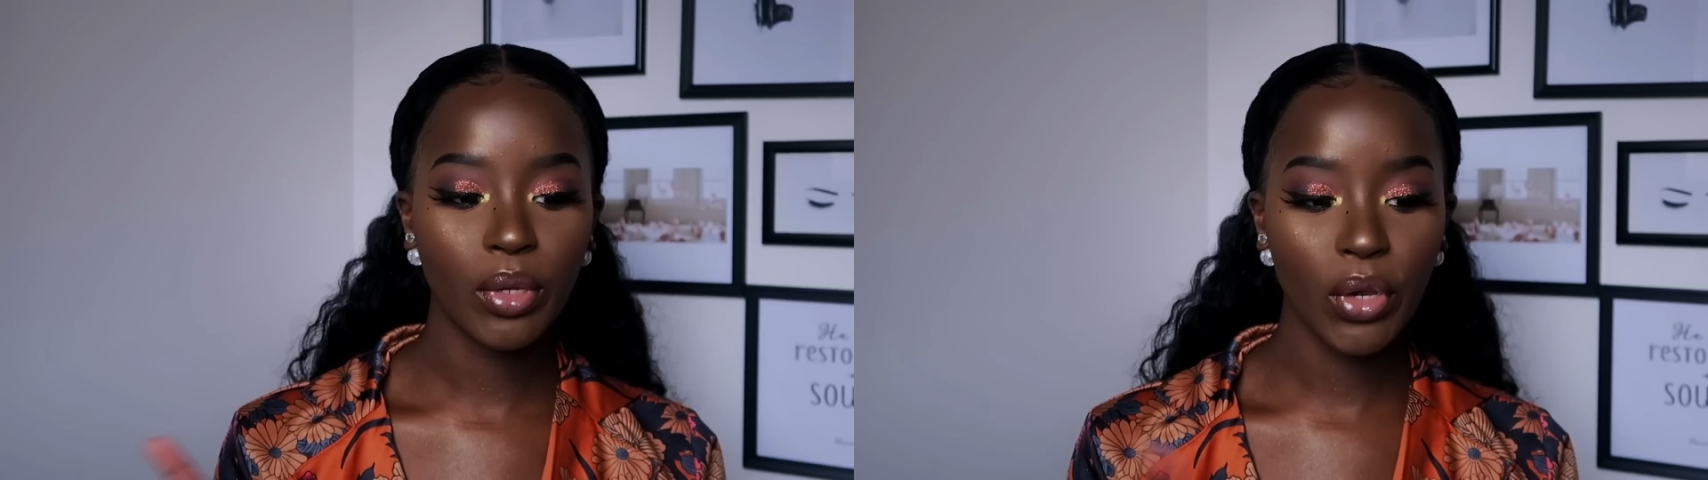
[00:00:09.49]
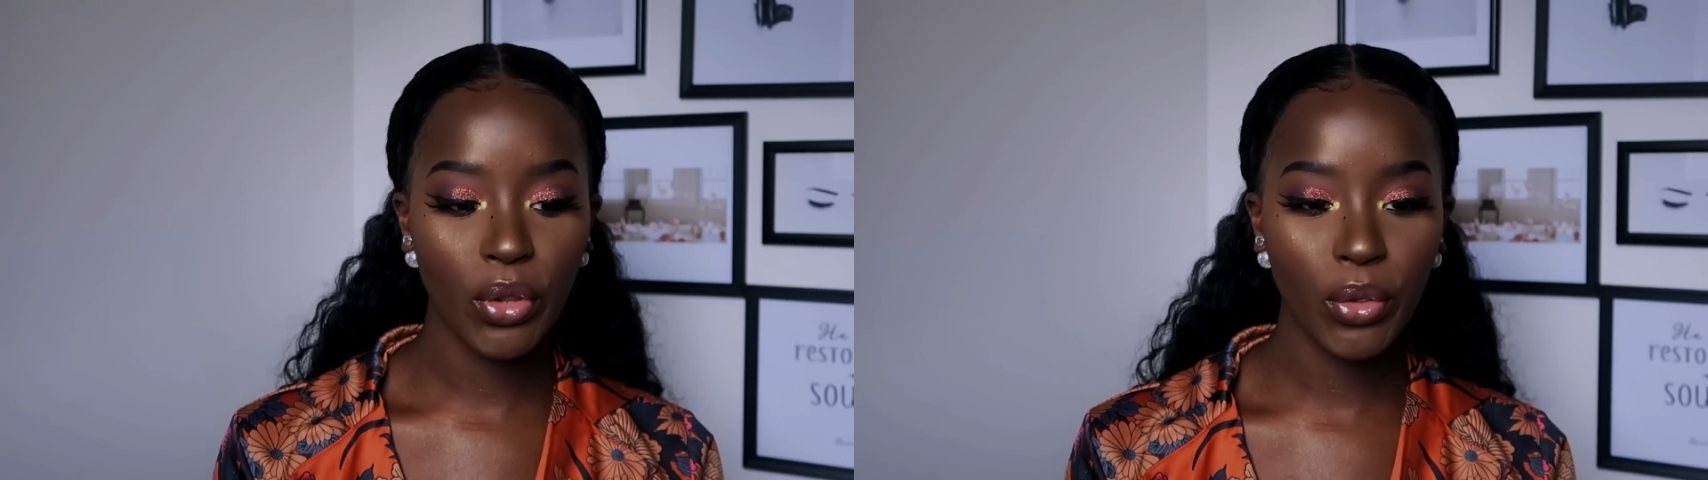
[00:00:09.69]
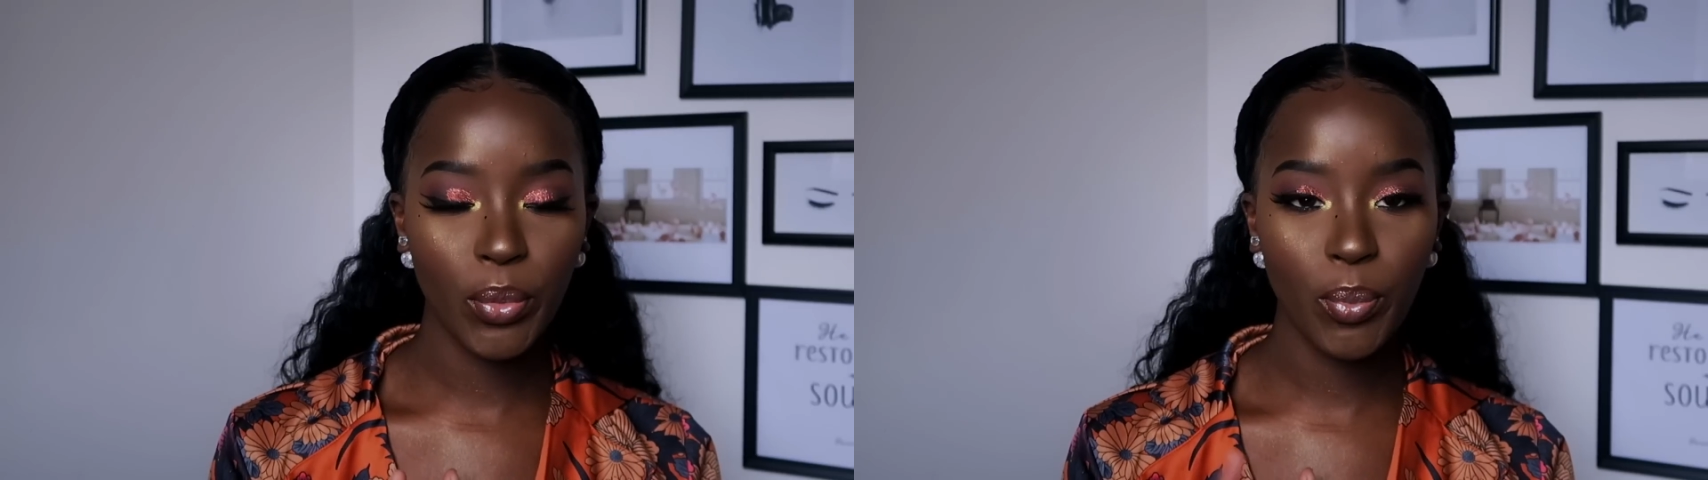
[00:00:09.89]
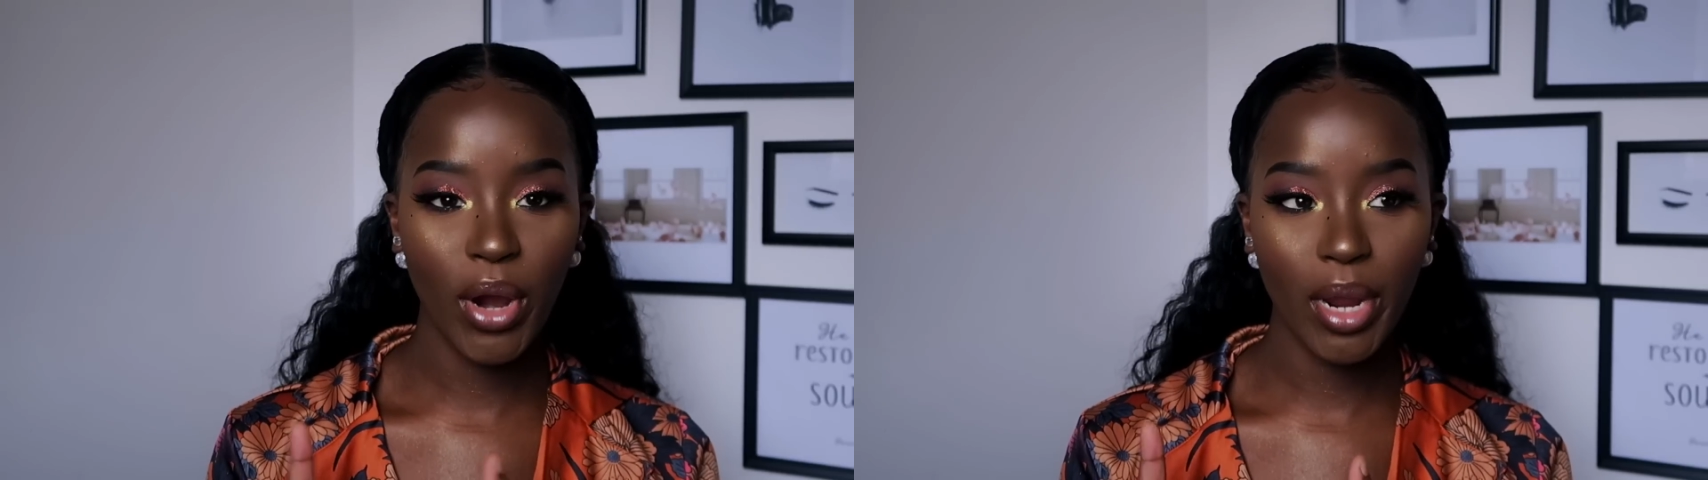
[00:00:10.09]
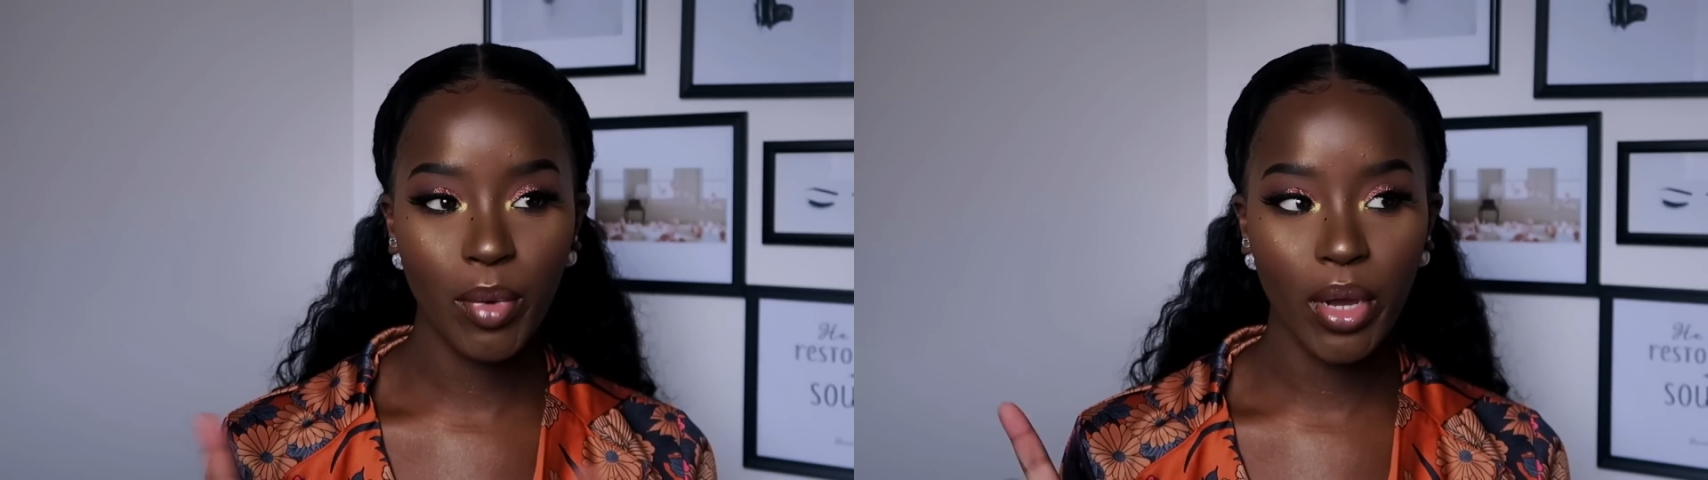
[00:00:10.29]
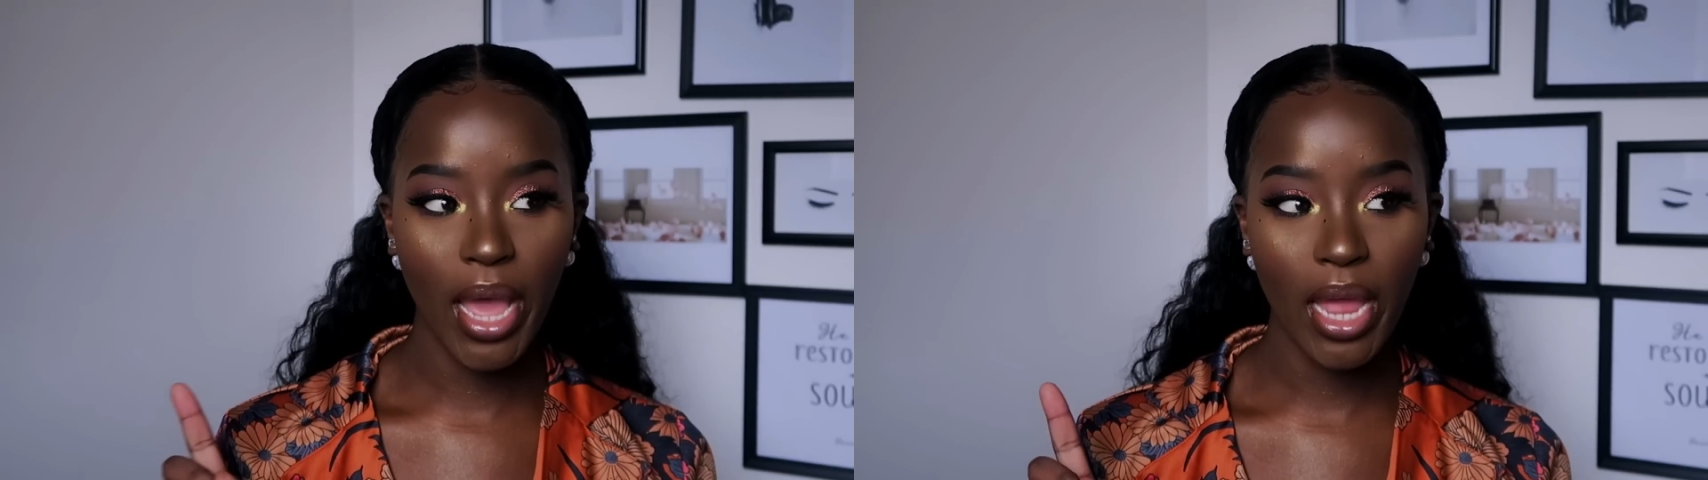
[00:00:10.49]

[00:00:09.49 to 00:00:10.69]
new primer